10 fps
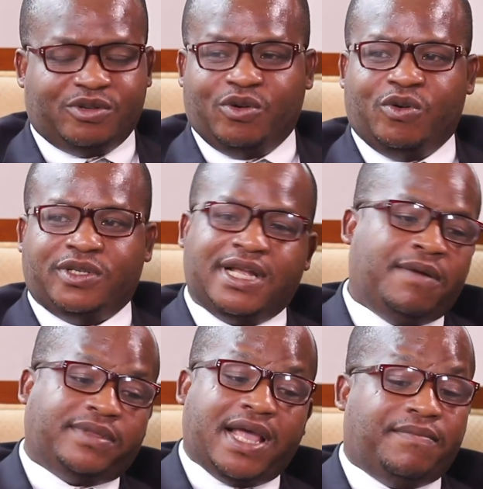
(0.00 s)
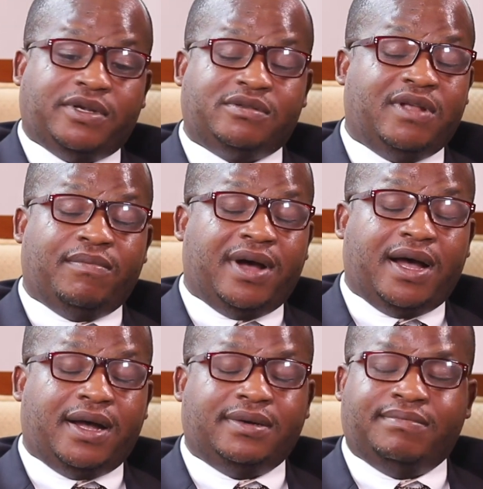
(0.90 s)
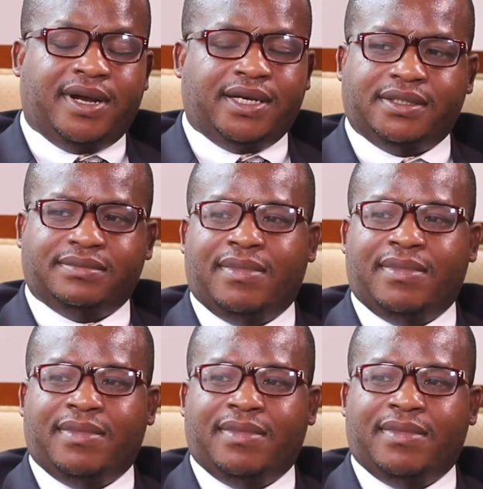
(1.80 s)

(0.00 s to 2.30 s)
So wow. Sometimes it's not about money.